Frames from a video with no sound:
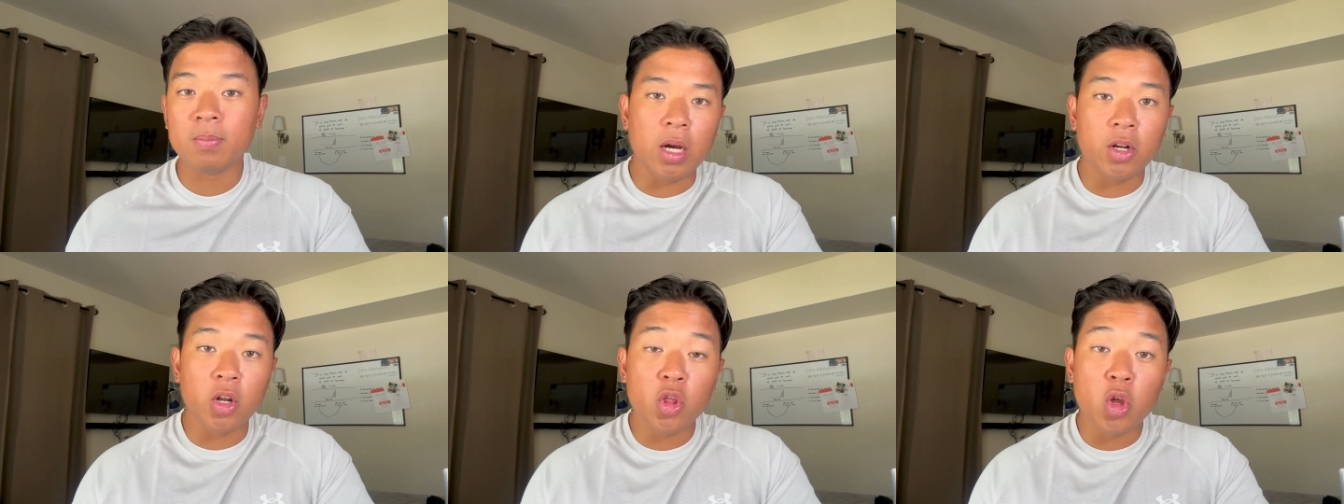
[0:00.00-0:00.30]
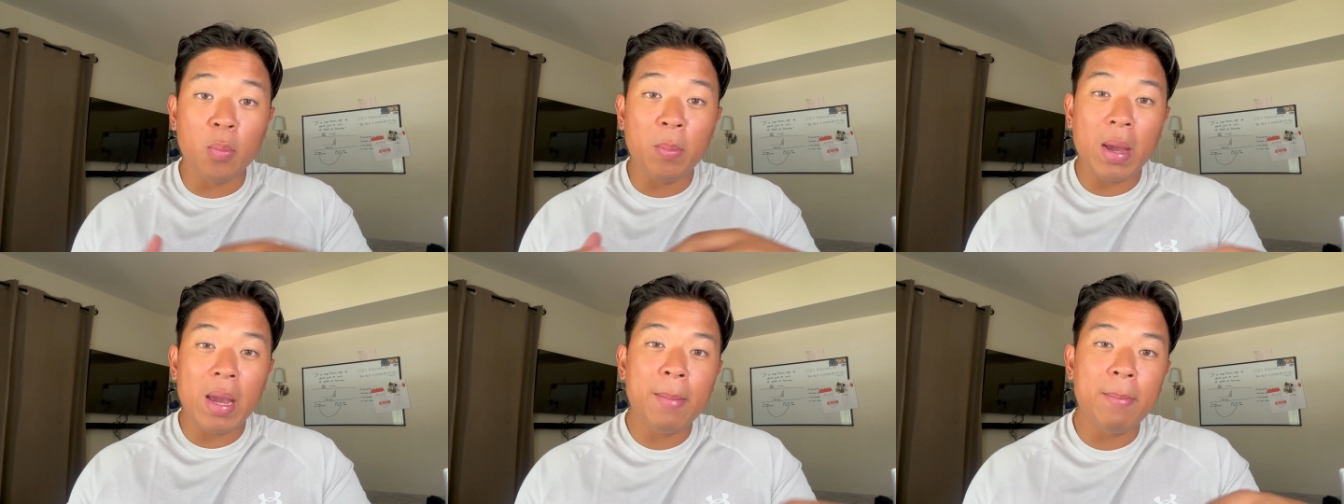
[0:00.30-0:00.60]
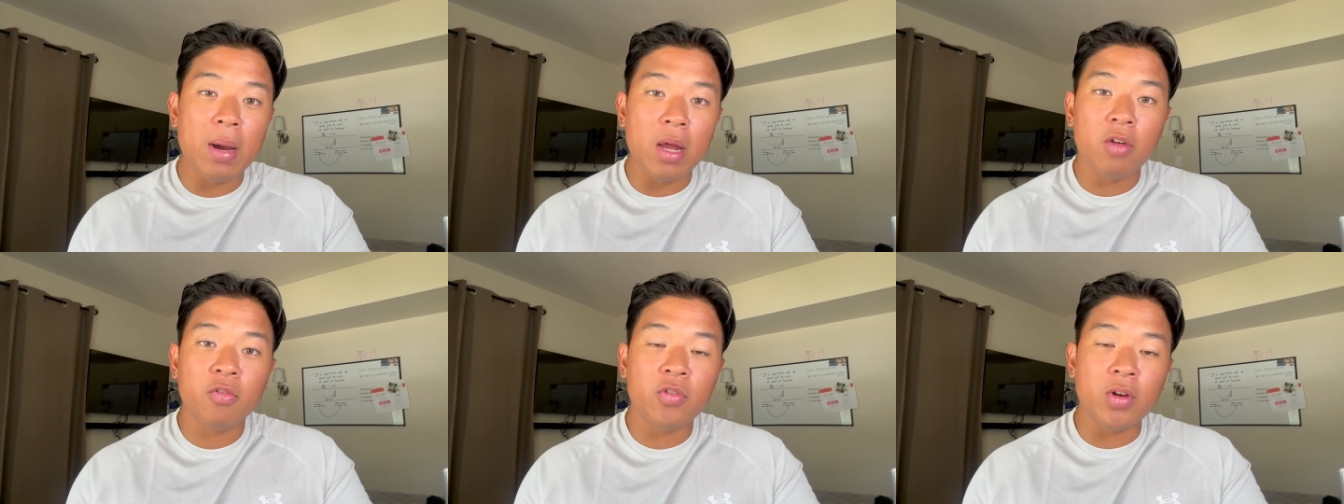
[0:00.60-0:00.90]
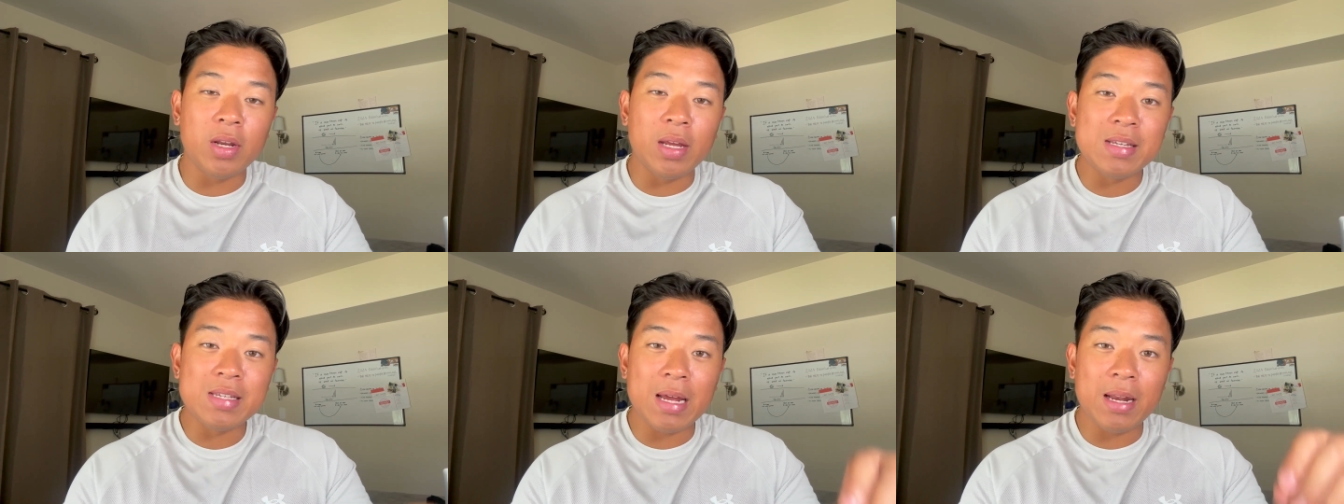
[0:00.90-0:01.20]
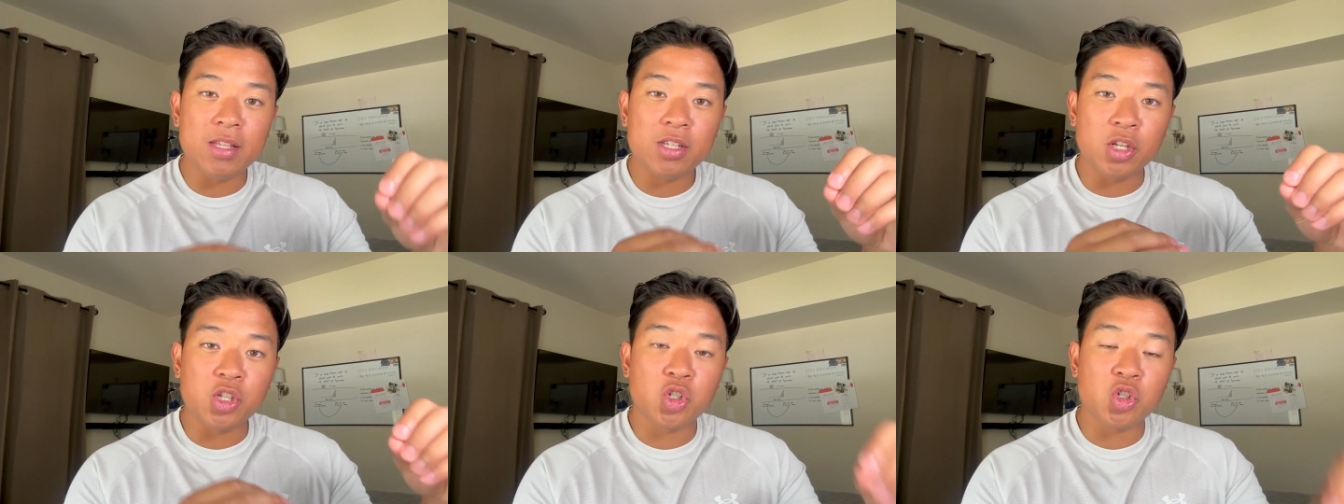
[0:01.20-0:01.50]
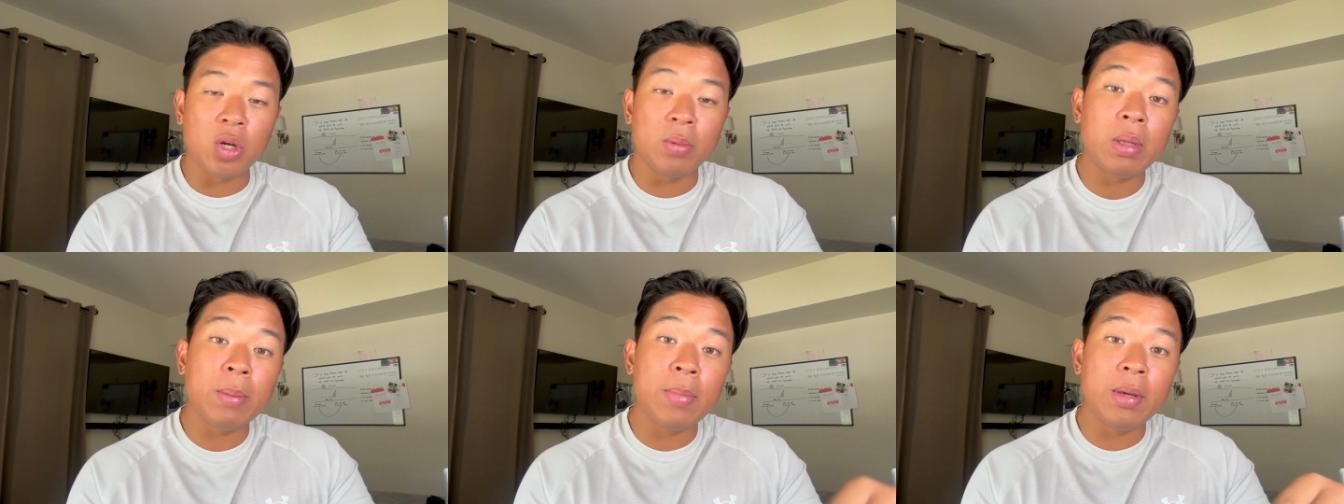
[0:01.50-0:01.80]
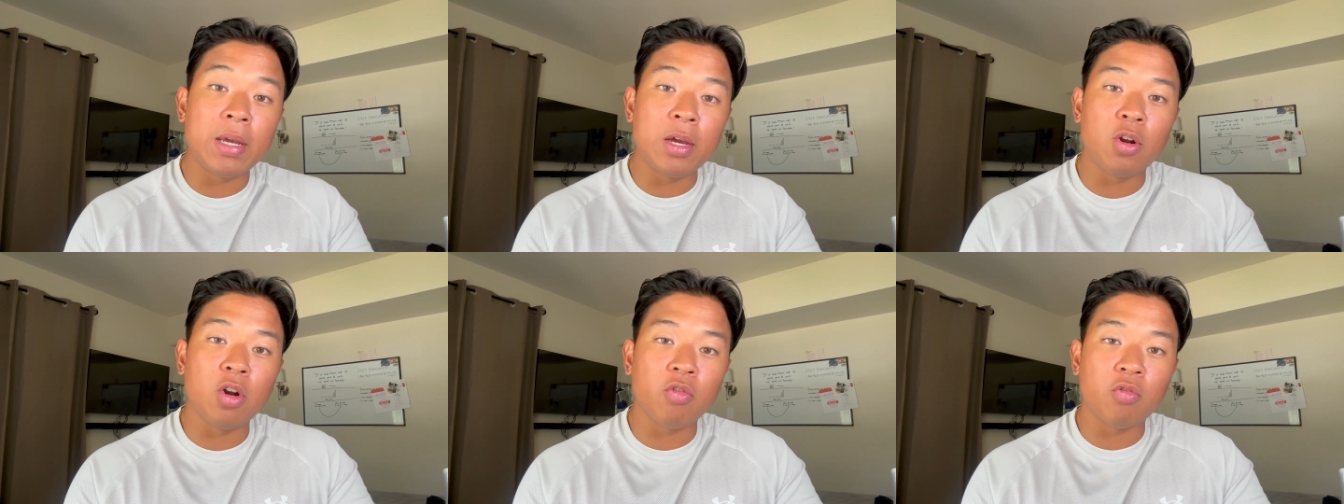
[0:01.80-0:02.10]
Another main benefit is that it's extremely
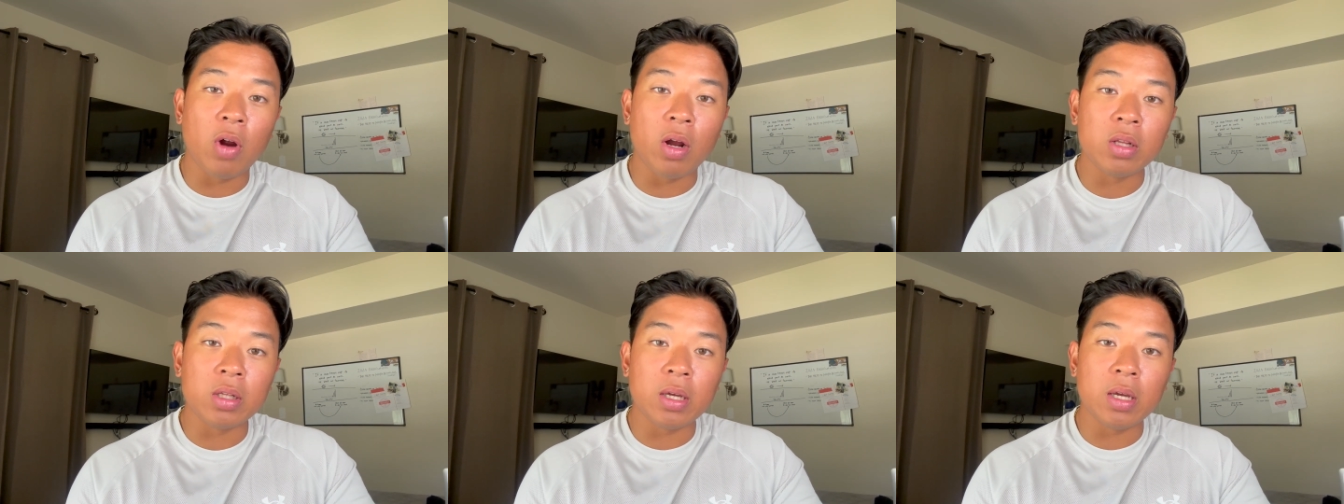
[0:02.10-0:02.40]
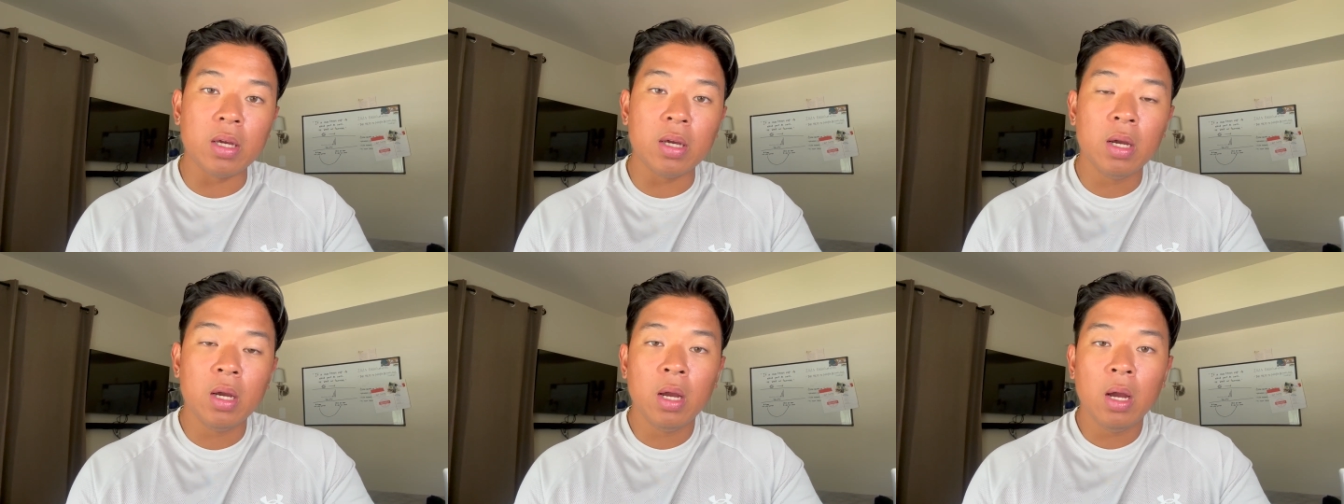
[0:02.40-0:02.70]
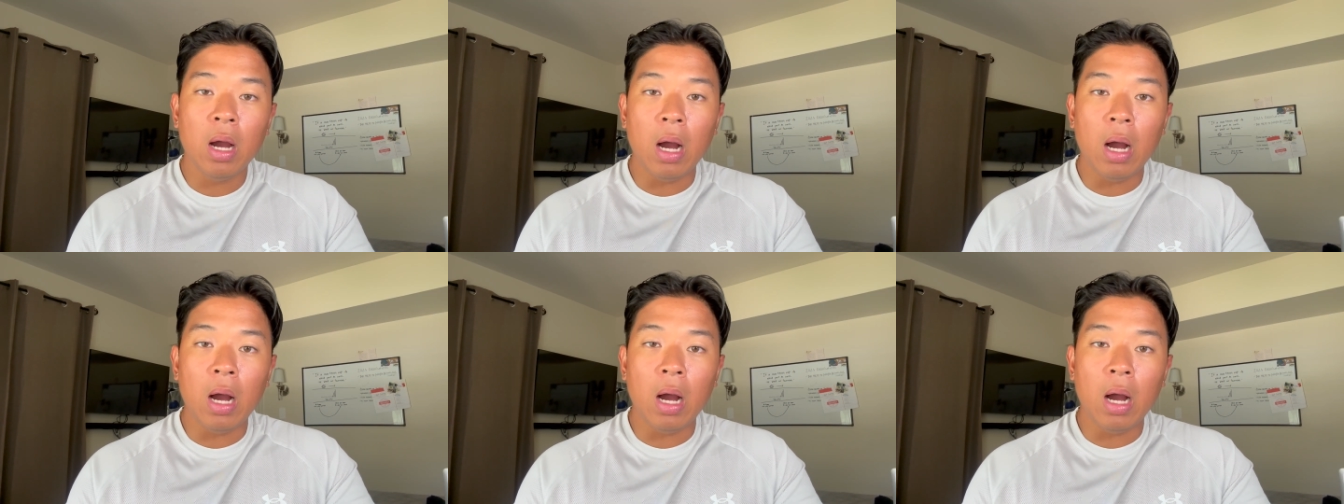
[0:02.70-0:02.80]
beginner friendly.